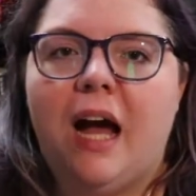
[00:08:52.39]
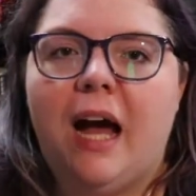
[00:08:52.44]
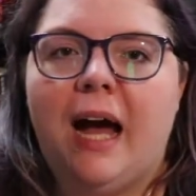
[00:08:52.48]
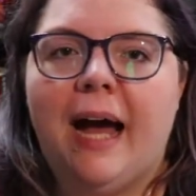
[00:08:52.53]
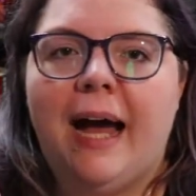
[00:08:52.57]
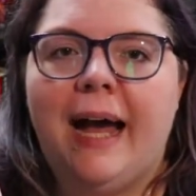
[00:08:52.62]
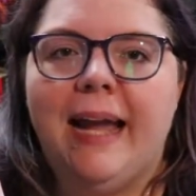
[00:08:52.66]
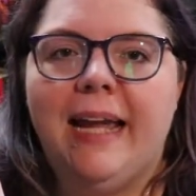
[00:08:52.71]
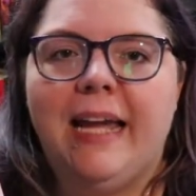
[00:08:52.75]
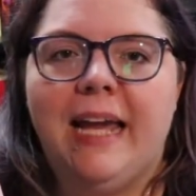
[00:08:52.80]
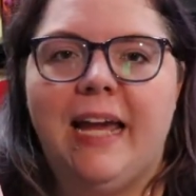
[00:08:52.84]

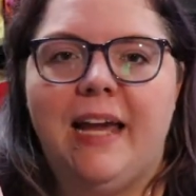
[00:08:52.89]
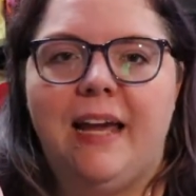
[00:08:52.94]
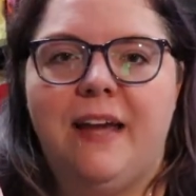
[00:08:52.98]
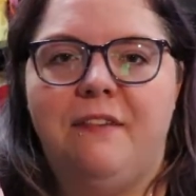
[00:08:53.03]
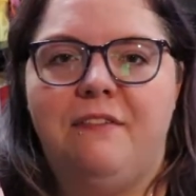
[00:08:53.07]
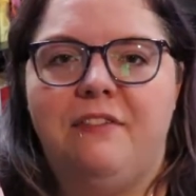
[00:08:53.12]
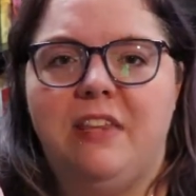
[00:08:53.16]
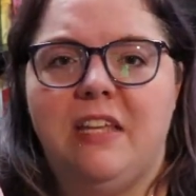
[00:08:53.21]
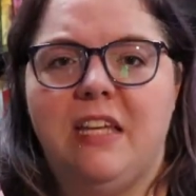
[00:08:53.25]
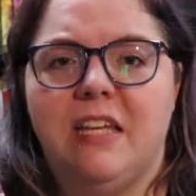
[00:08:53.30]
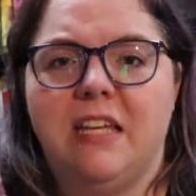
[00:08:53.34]
I
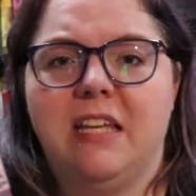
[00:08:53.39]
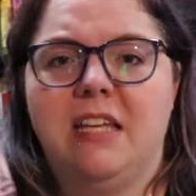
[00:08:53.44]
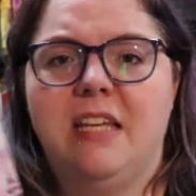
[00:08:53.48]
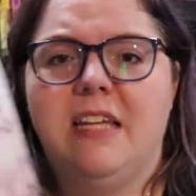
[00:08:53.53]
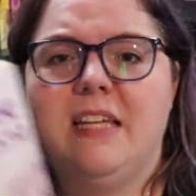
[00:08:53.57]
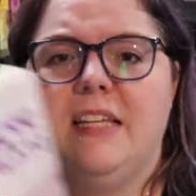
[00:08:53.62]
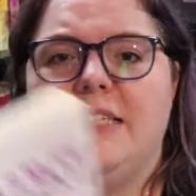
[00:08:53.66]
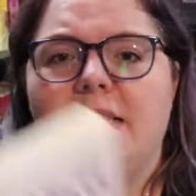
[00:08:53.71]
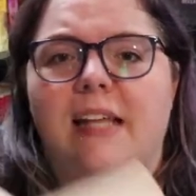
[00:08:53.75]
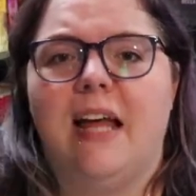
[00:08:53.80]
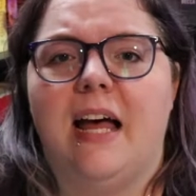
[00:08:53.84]
gave
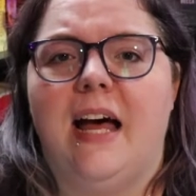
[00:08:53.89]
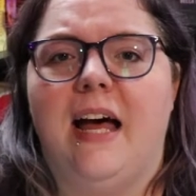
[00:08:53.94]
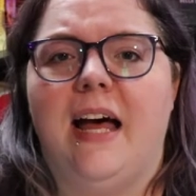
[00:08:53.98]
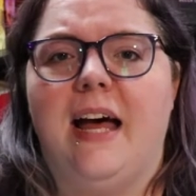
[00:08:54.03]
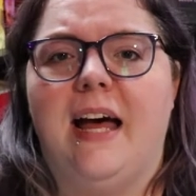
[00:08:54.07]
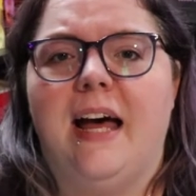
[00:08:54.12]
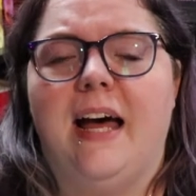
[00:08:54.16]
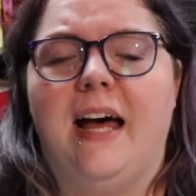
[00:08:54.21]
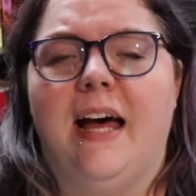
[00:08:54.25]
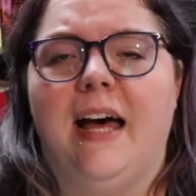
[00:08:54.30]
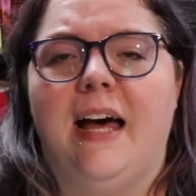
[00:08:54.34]
these
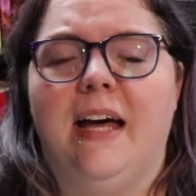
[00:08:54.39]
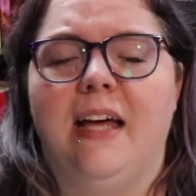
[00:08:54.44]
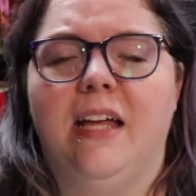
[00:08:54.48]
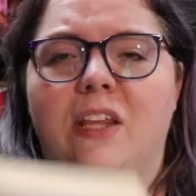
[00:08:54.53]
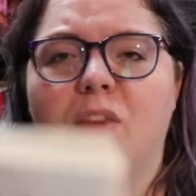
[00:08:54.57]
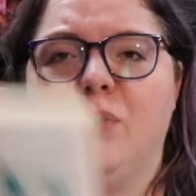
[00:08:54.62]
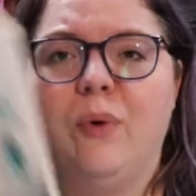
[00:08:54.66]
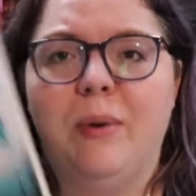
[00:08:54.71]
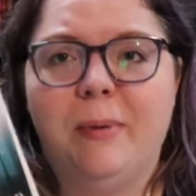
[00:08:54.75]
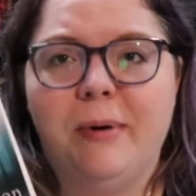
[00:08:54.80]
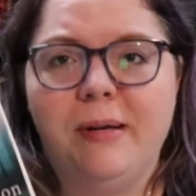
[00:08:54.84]
uh,
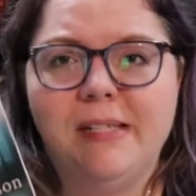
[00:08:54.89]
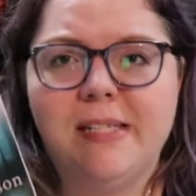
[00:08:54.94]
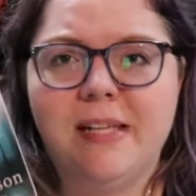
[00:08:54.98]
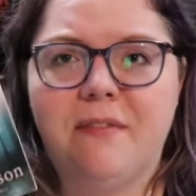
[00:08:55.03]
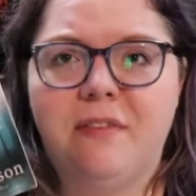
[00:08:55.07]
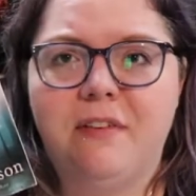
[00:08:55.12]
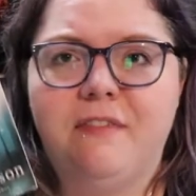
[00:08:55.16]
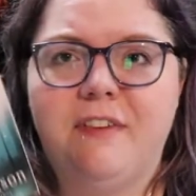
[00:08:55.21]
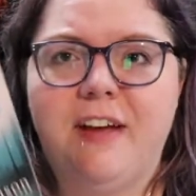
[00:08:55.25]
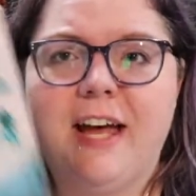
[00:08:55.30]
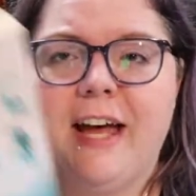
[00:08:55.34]

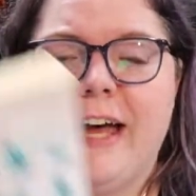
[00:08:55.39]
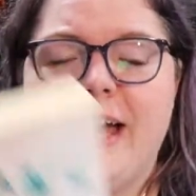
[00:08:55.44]
3.75,